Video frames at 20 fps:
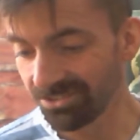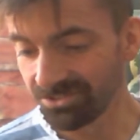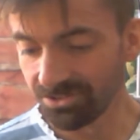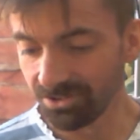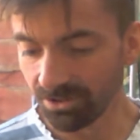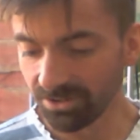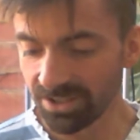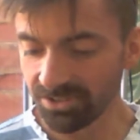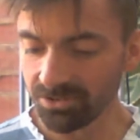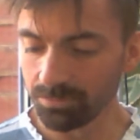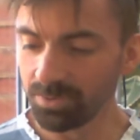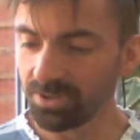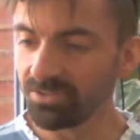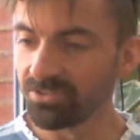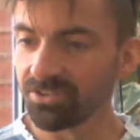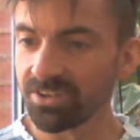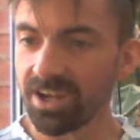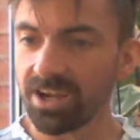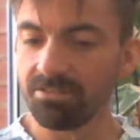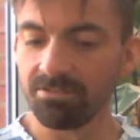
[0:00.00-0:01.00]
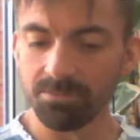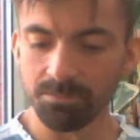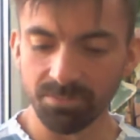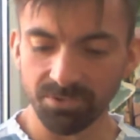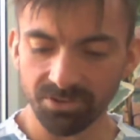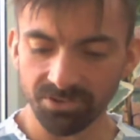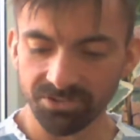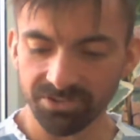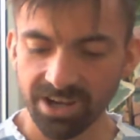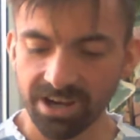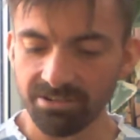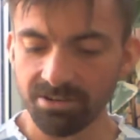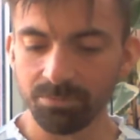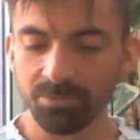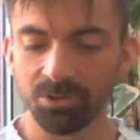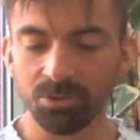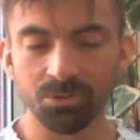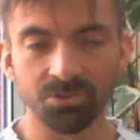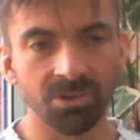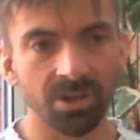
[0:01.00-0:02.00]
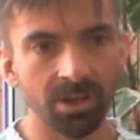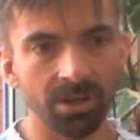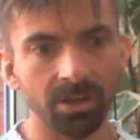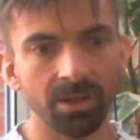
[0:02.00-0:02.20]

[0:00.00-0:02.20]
So that's a bit of Skyrim news.